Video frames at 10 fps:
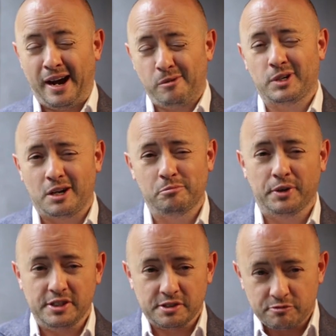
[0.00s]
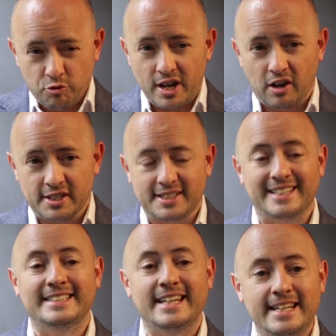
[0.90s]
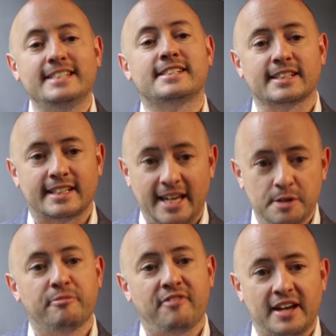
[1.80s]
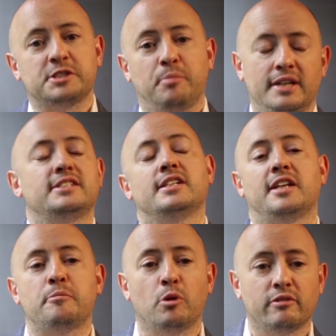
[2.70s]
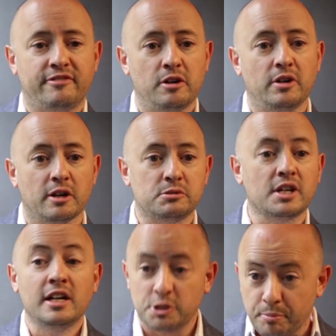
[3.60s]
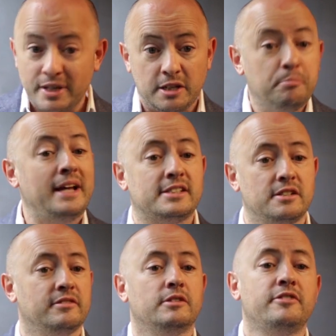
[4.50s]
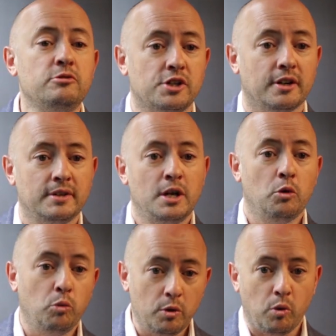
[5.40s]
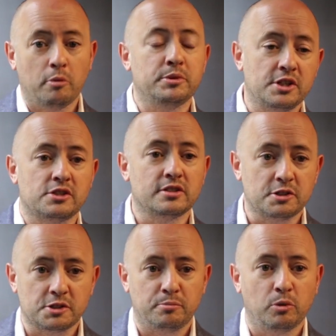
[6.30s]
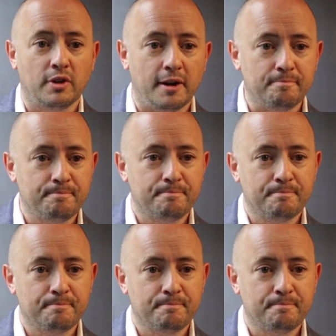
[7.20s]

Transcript: Power companies have realized they need to keep flexibility in their portfolios to be competitive in the future. We're well positioned to support that.